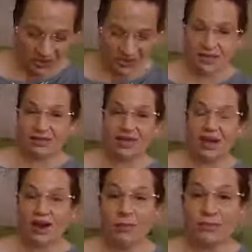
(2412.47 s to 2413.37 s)
we can get
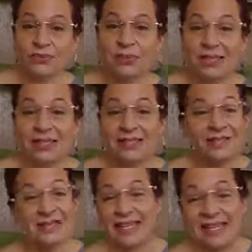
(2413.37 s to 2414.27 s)
our we can get some
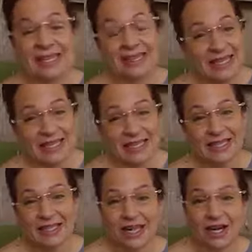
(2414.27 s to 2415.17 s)
stinking thinking
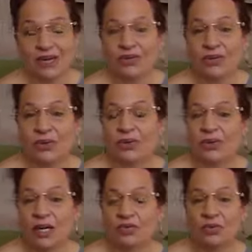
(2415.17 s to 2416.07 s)
in there. So
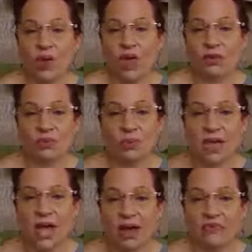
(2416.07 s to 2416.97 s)
that's why we
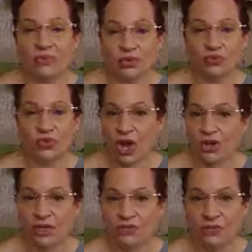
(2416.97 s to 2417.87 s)
have good
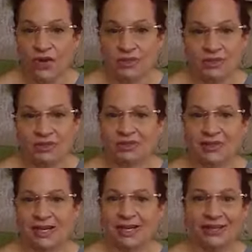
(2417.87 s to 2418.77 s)
godly friends who
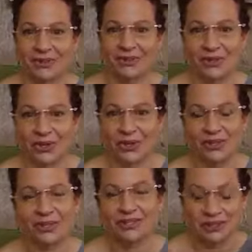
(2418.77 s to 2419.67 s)
stand on the word
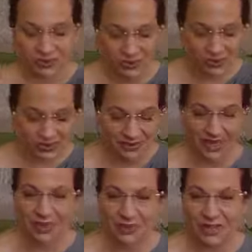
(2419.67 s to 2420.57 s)
and who will
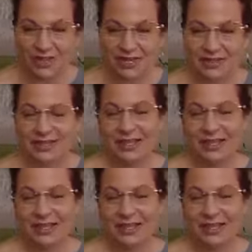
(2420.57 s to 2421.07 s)
stand with us.